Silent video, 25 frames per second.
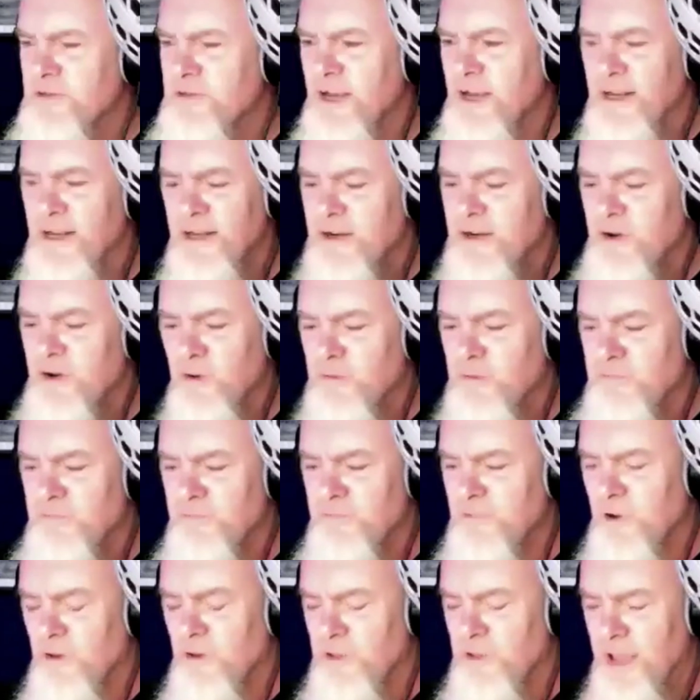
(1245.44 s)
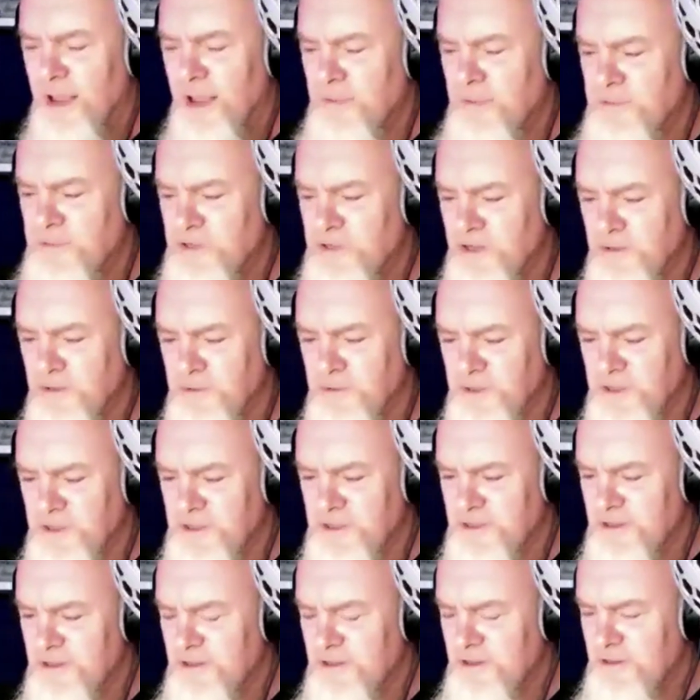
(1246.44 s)
I did all the apps, and it
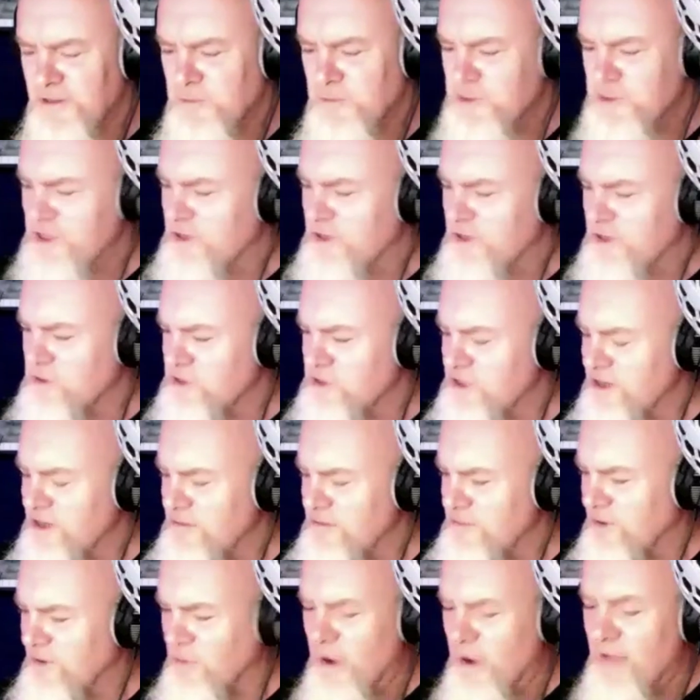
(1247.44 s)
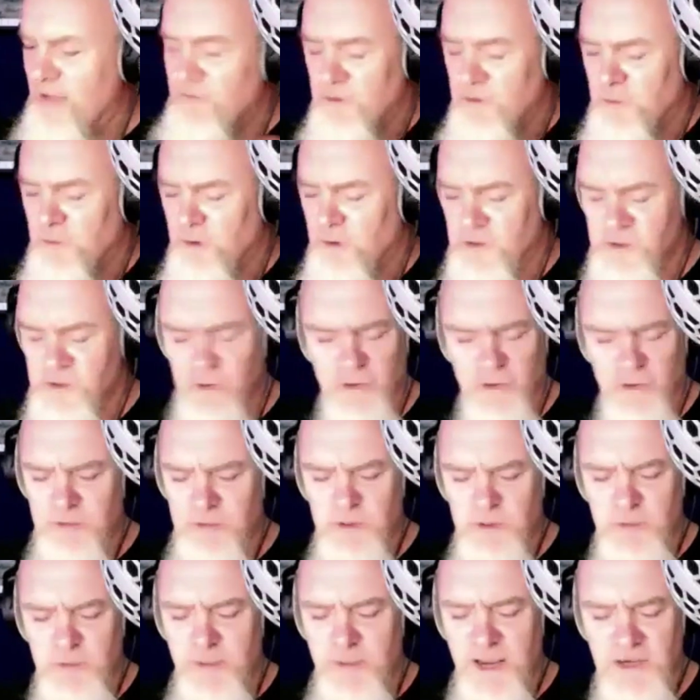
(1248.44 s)
was it Coach Trip or whatever it was, Coach
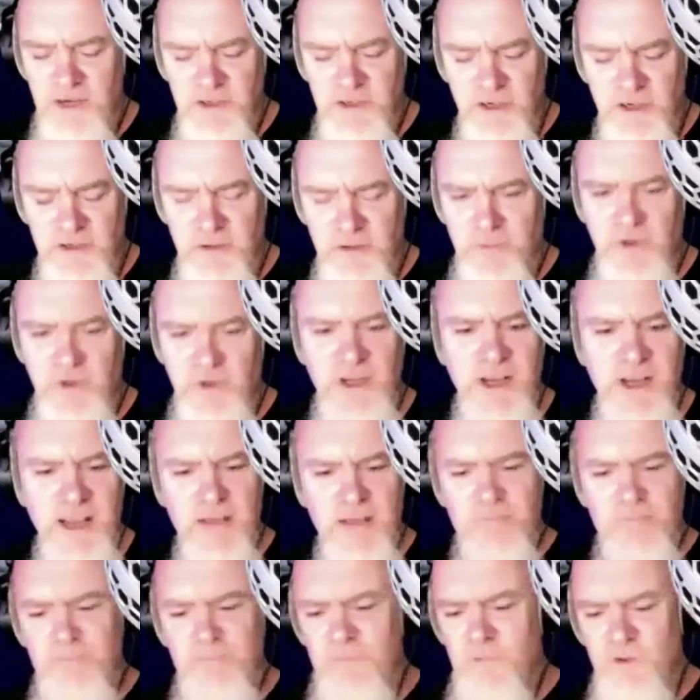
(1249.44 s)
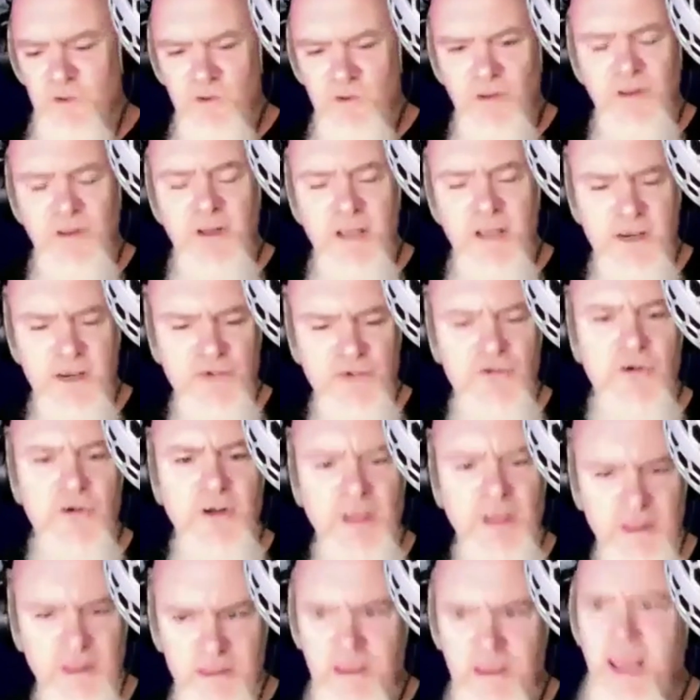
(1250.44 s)
Trip Special or something. You get
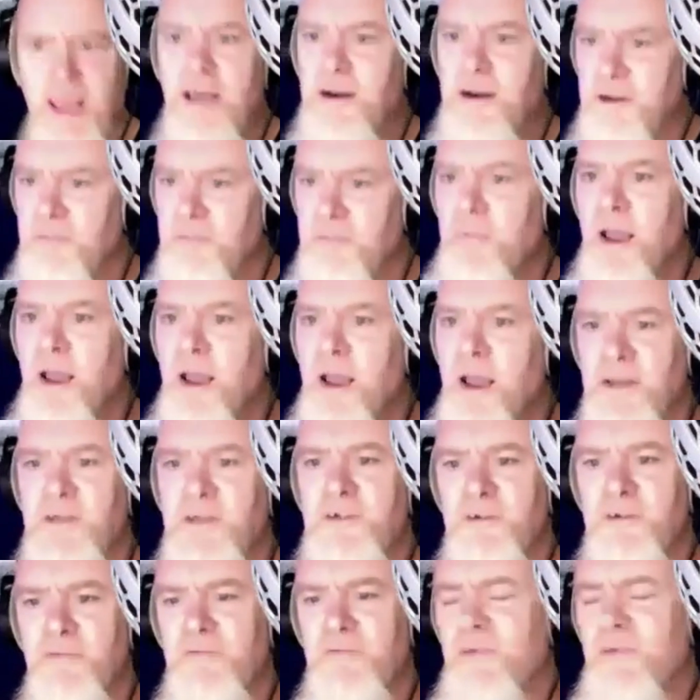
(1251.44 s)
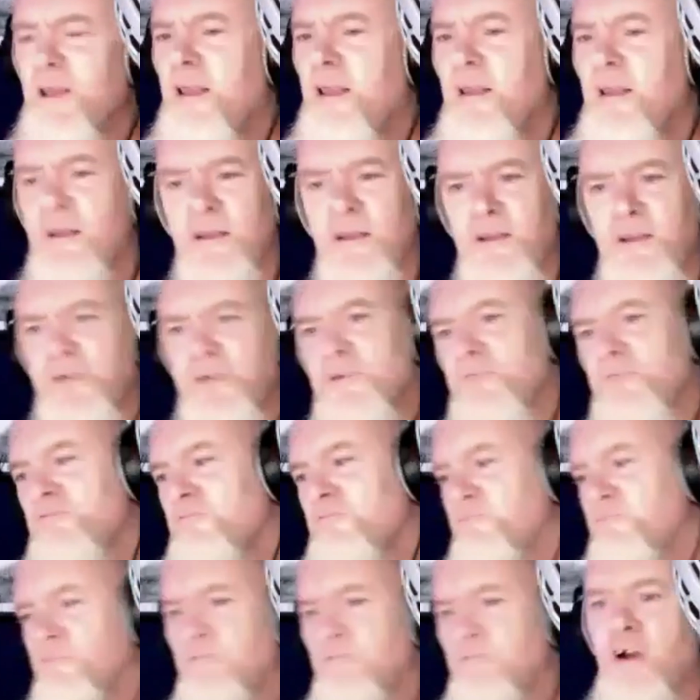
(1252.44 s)
literally 30 mics of, you just
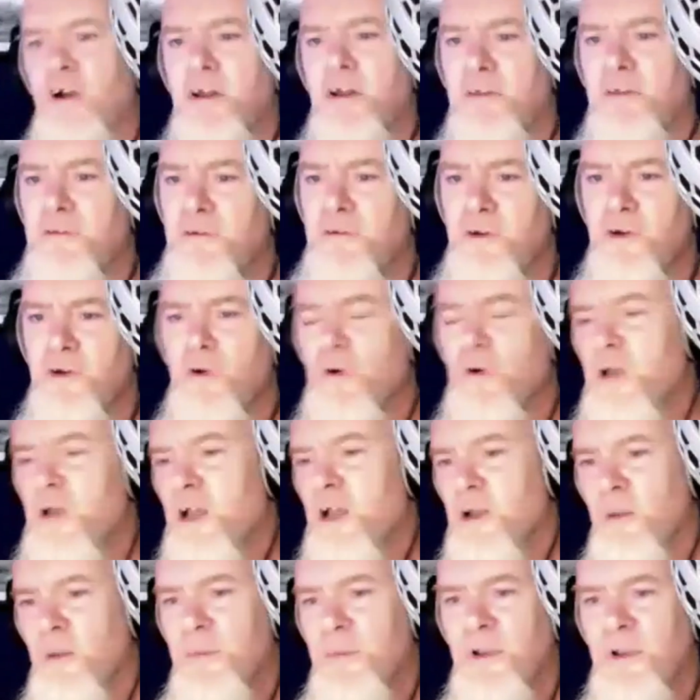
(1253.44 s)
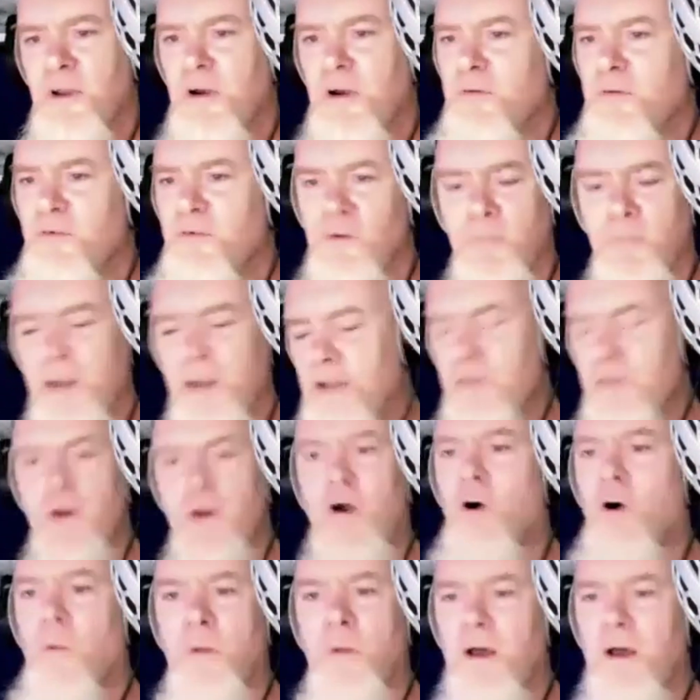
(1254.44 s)
run it through, go and get a cup of coffee, come back, and they're
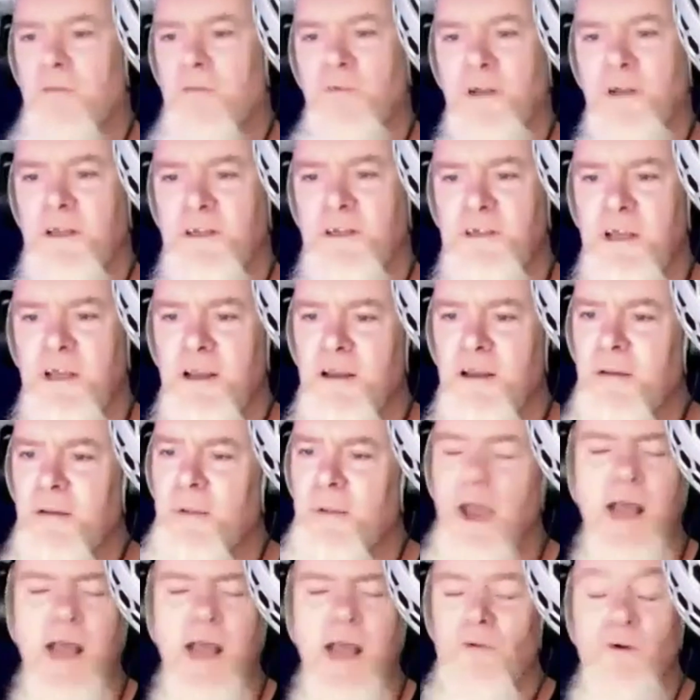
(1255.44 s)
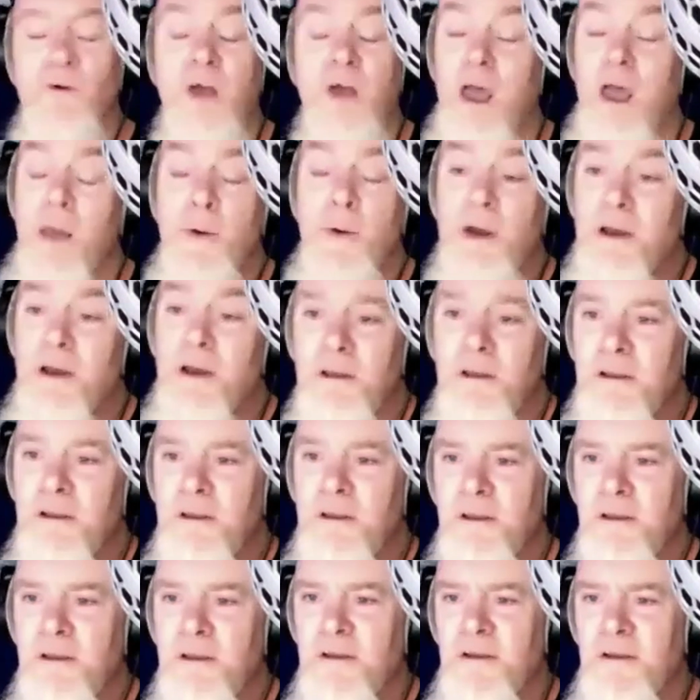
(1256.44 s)
all perfectly in sync. I don't know how
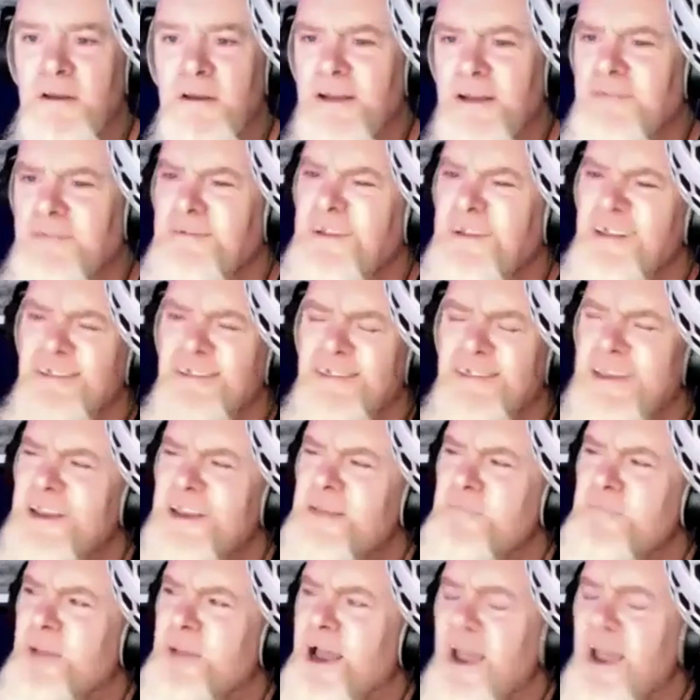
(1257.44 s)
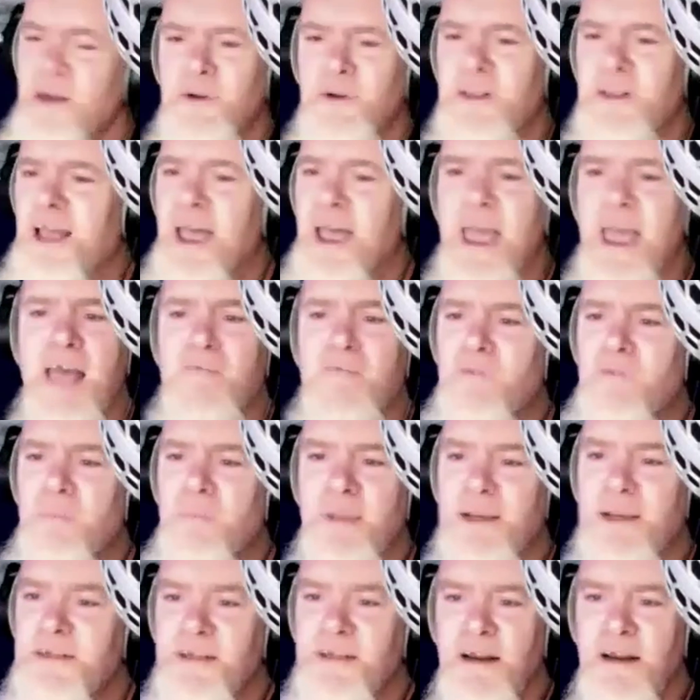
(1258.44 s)
I'm thinking back, how did I ever
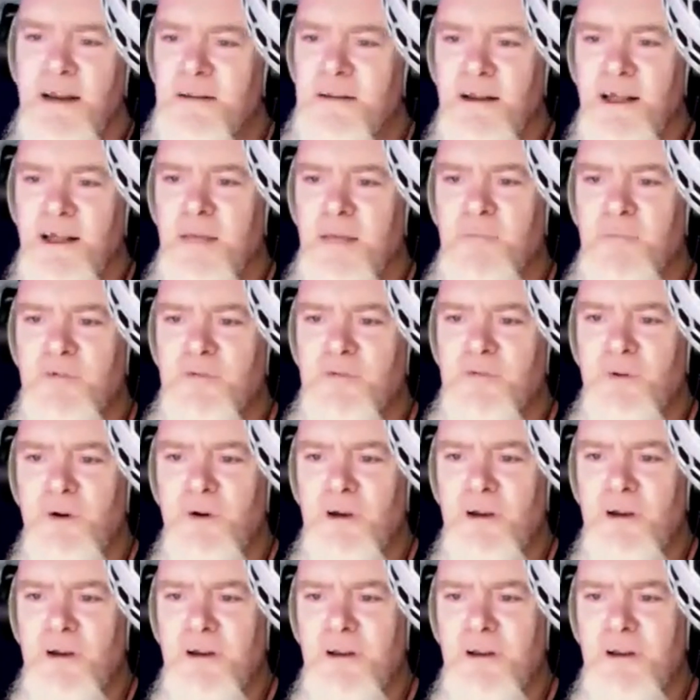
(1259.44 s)
mix anything like that before?